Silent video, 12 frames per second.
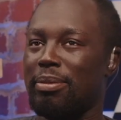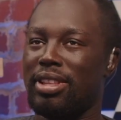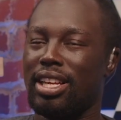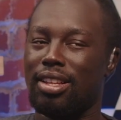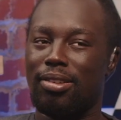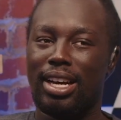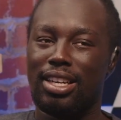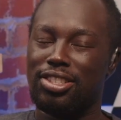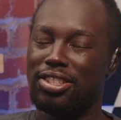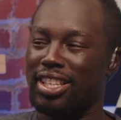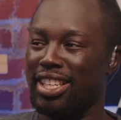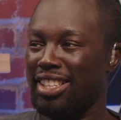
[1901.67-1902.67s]
thing though,
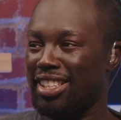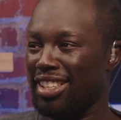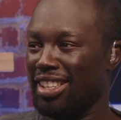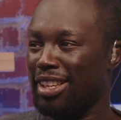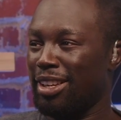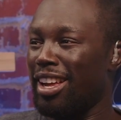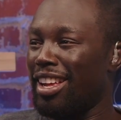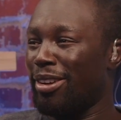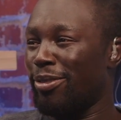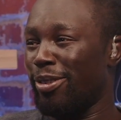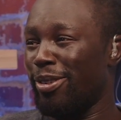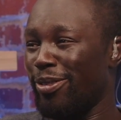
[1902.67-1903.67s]
actually,
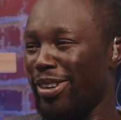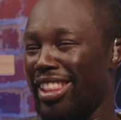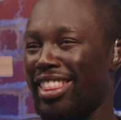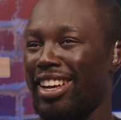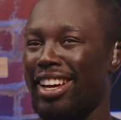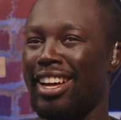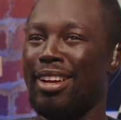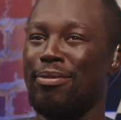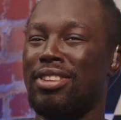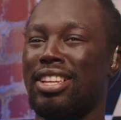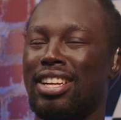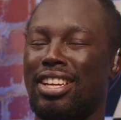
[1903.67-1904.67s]
with
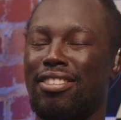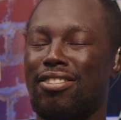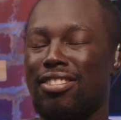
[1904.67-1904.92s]
the